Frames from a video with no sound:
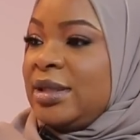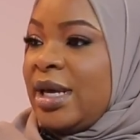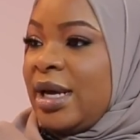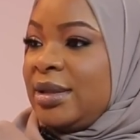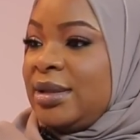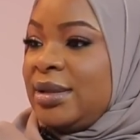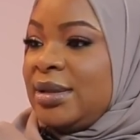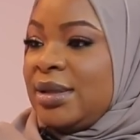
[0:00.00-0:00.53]

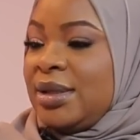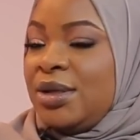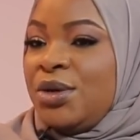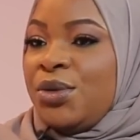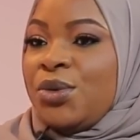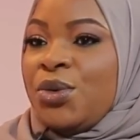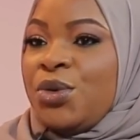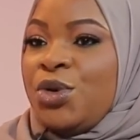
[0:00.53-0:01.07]
that,
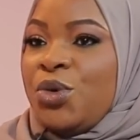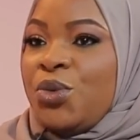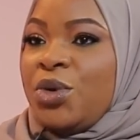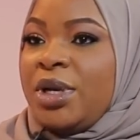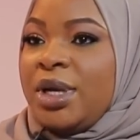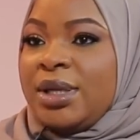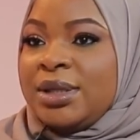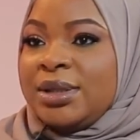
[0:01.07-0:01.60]
you know, you
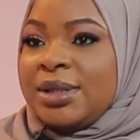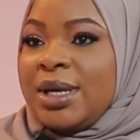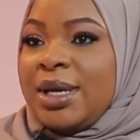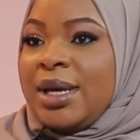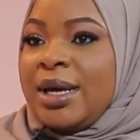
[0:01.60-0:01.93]
wouldn't